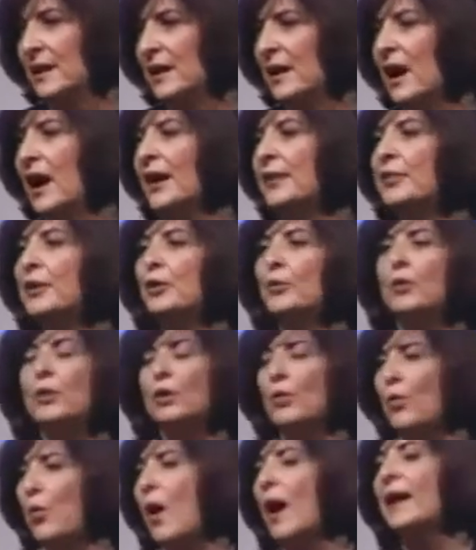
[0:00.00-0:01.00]
I think we're
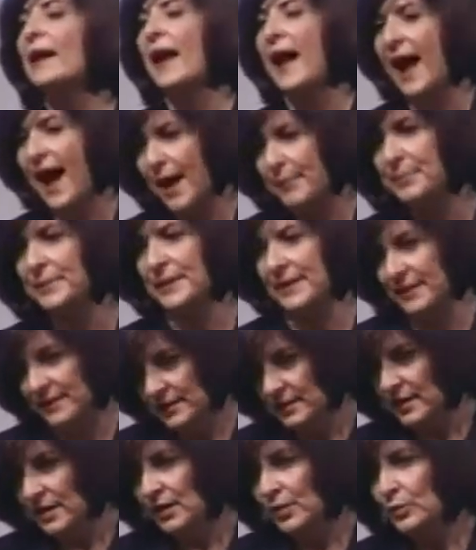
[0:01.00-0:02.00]
quite happy
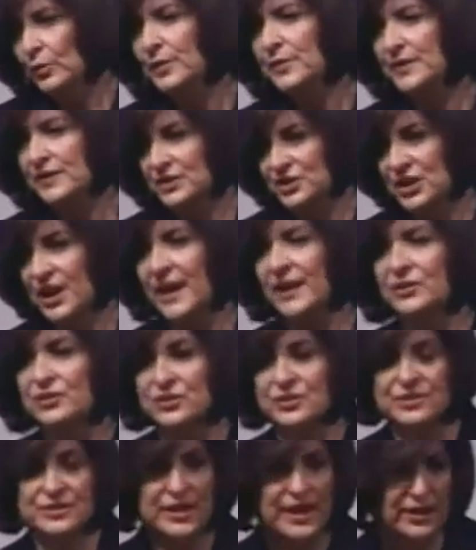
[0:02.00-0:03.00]
with the
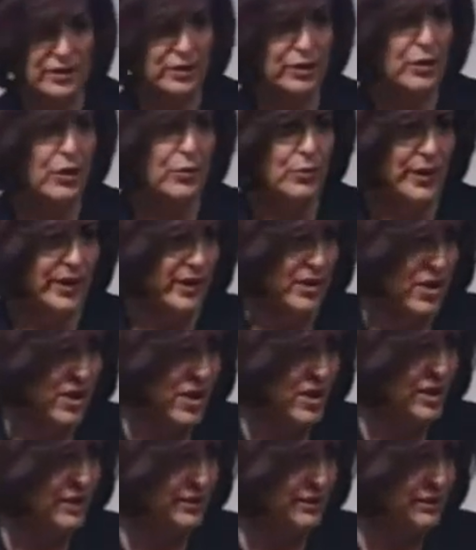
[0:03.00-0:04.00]
changes that are going
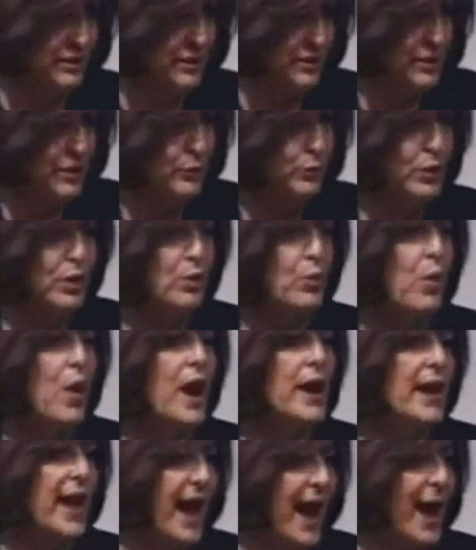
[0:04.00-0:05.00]
on. We're
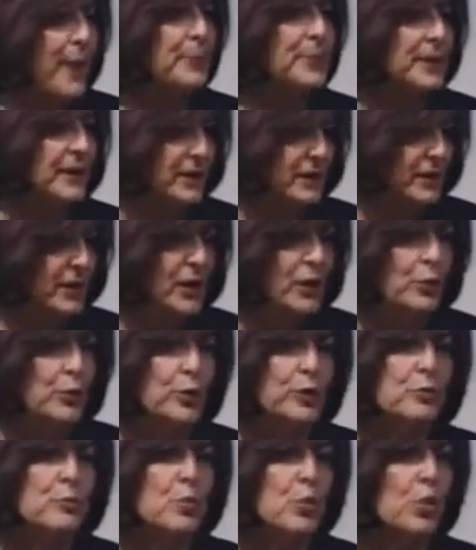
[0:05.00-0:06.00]
quite happy
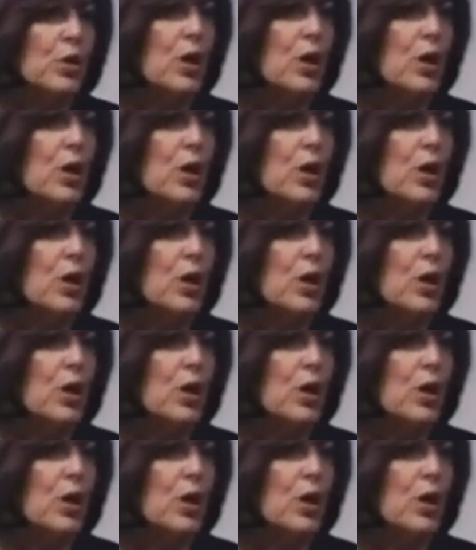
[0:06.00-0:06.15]
with more